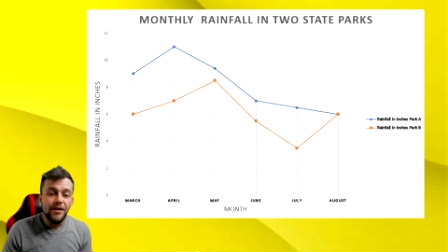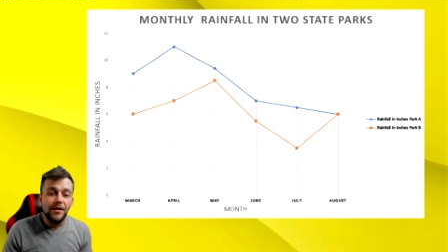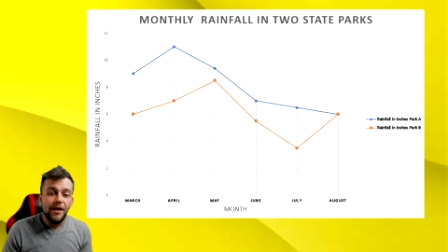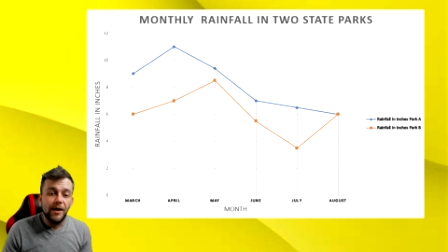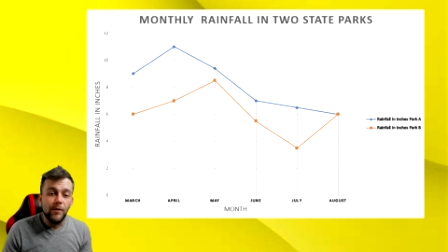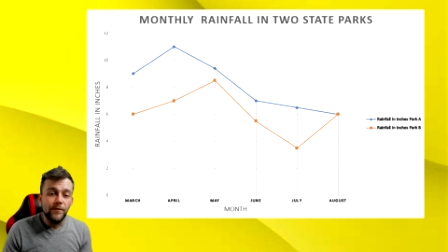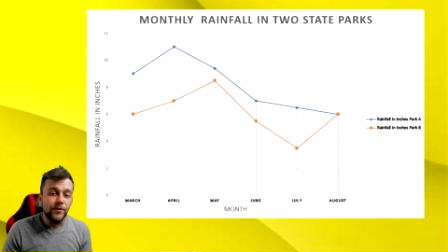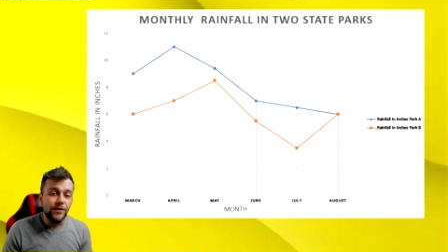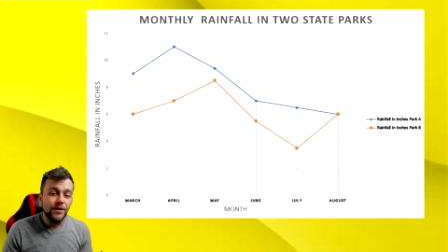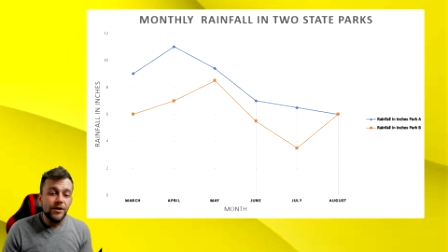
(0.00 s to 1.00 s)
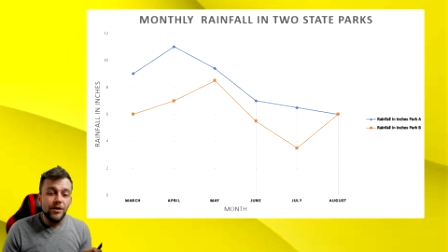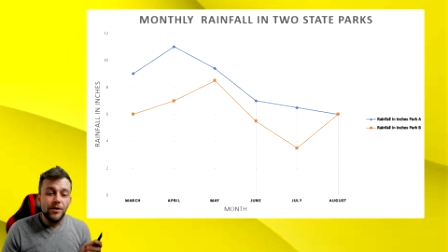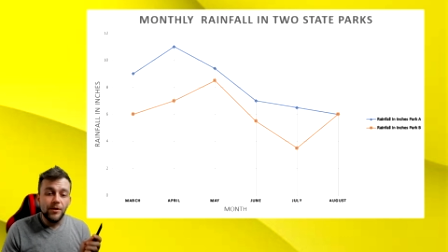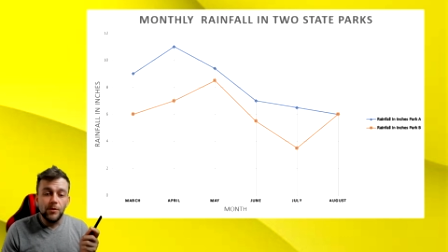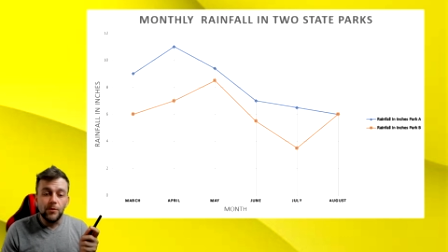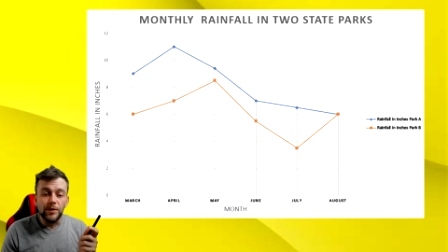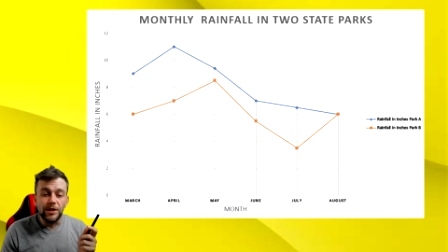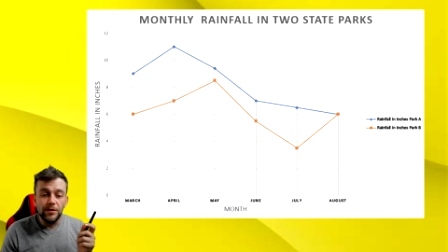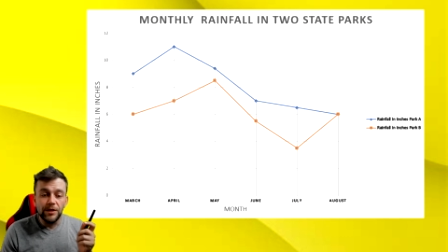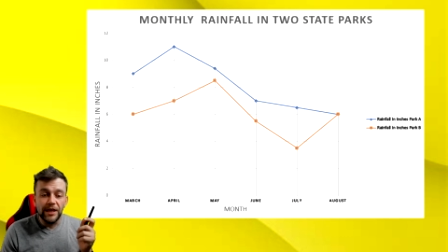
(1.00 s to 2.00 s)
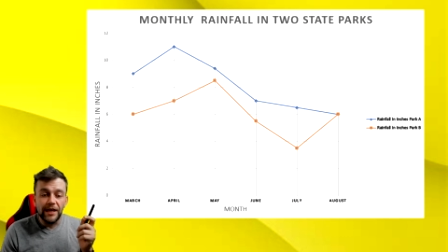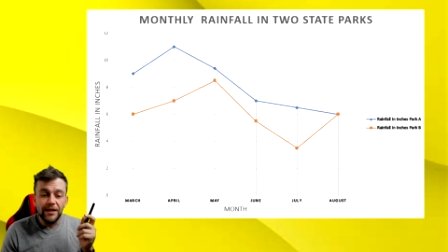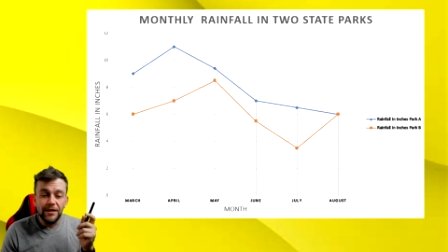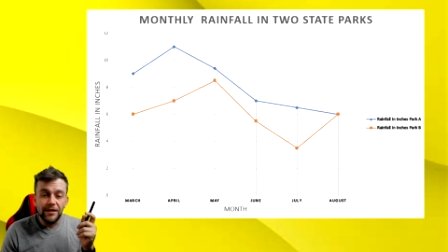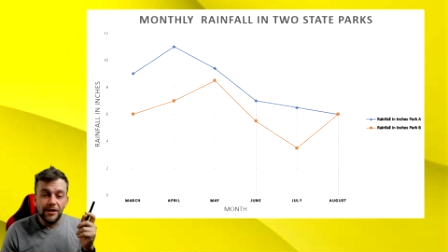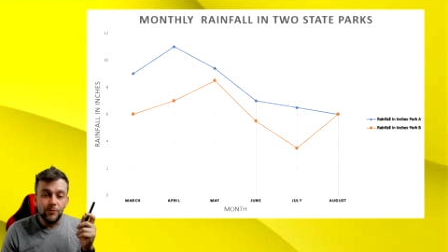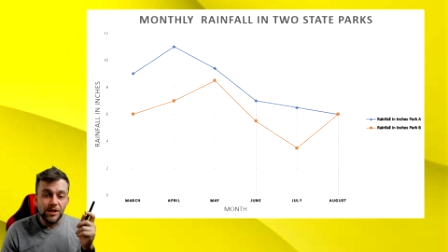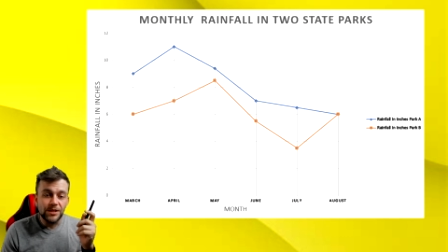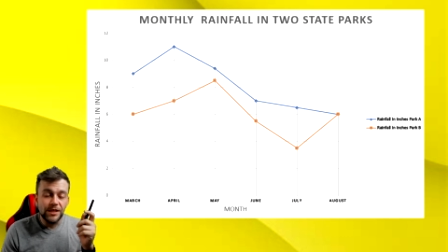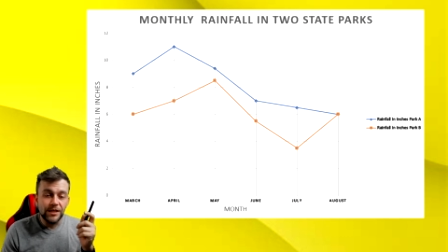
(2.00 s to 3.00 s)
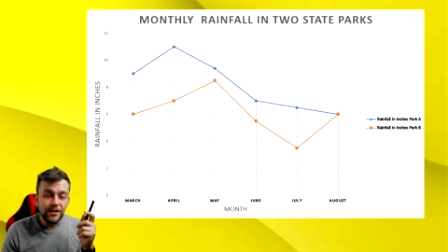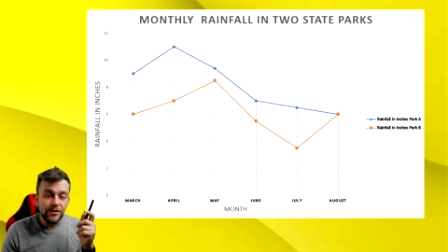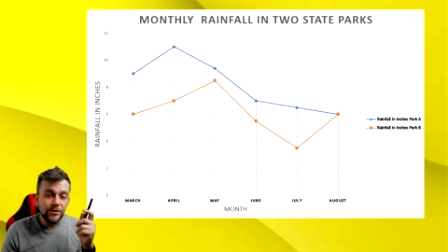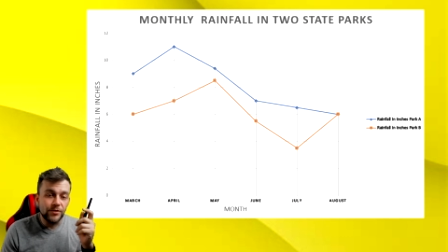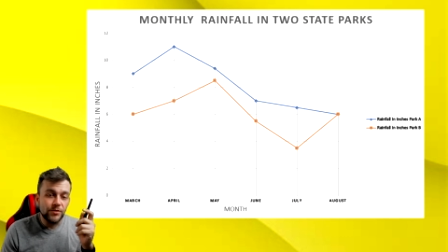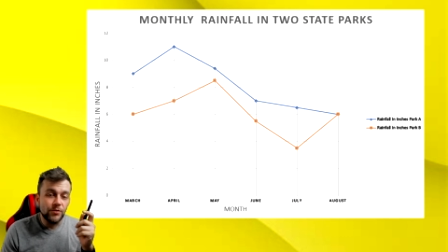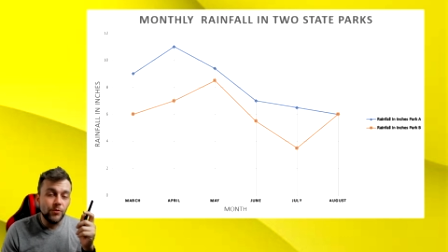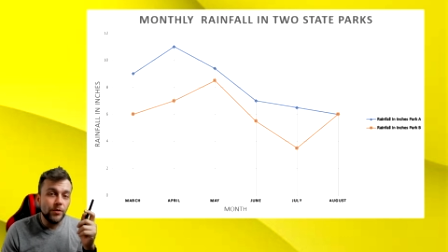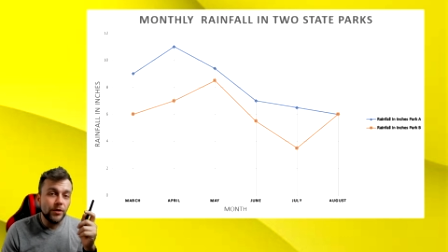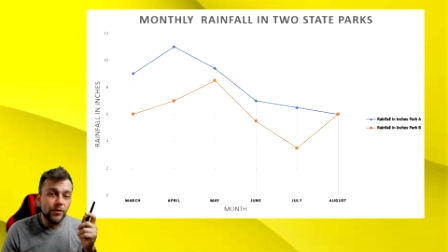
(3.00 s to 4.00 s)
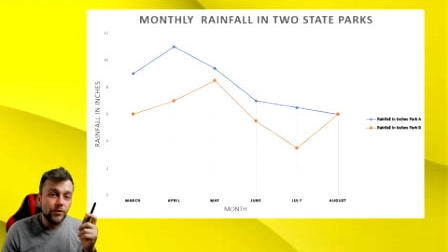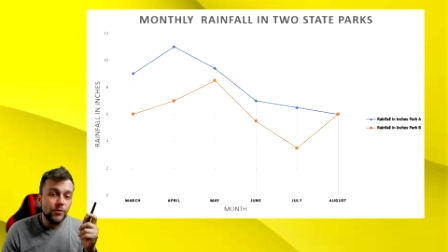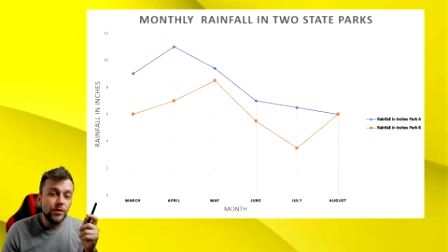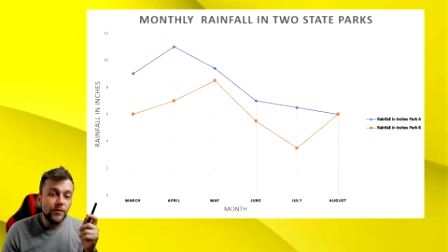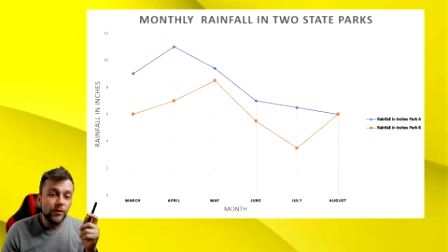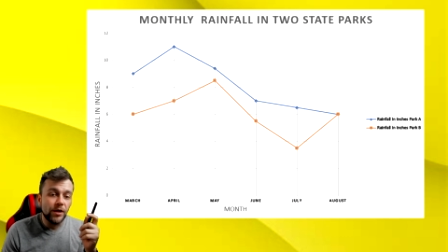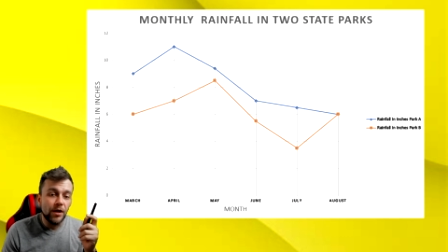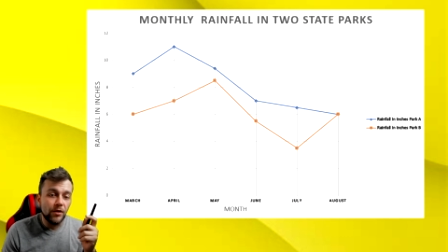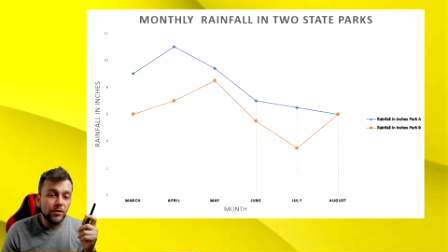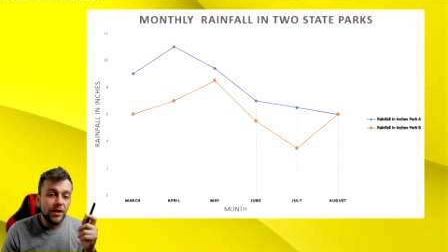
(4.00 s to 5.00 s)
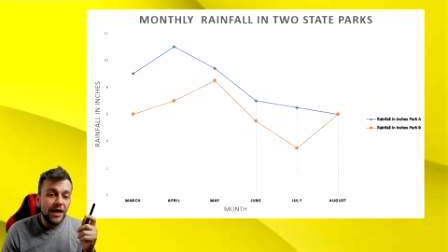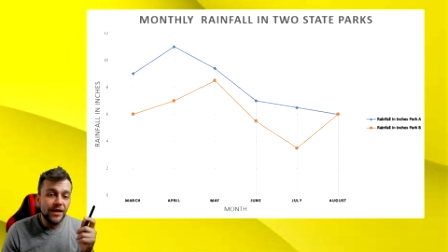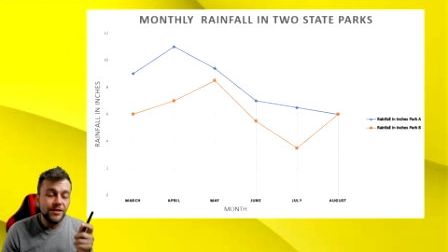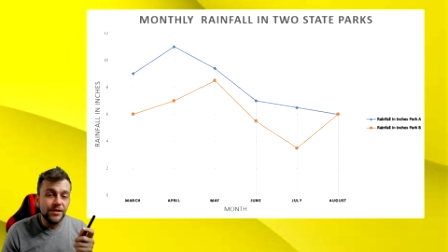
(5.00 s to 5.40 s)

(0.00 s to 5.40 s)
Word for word: However, we can look at it and we see that there is two, there are two different colored lines.